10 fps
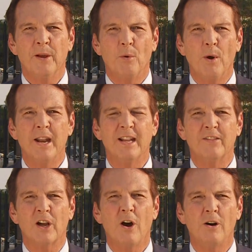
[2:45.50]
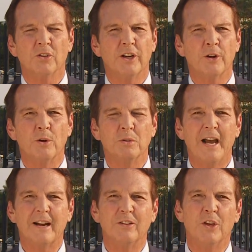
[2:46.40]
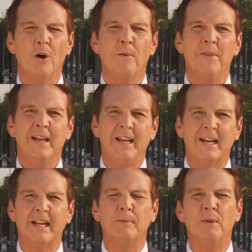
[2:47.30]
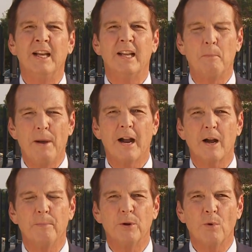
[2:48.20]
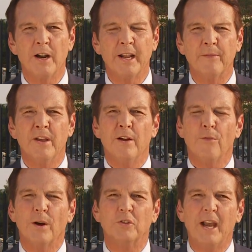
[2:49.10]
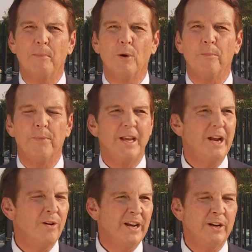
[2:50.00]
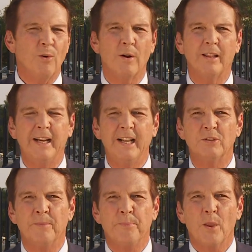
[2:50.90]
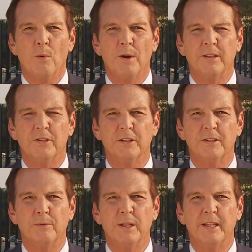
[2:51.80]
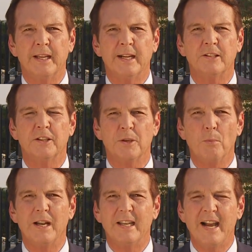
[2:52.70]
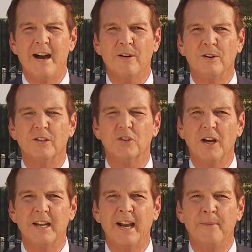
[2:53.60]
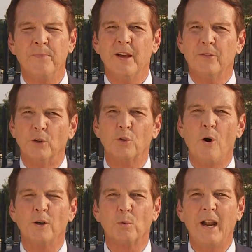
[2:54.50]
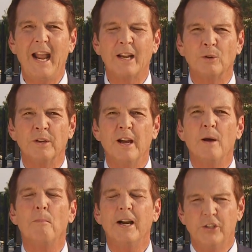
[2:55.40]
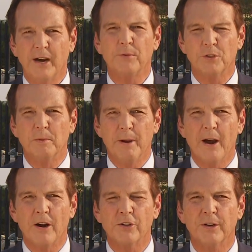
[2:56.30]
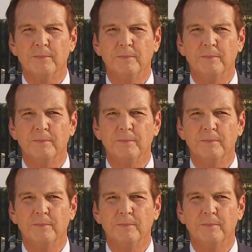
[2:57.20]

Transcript: when the call center goes down until it can get back up and running. For example, here in Orleans, when the, system, when the uh, system went down on Sunday, those calls were handled by Jefferson Parish.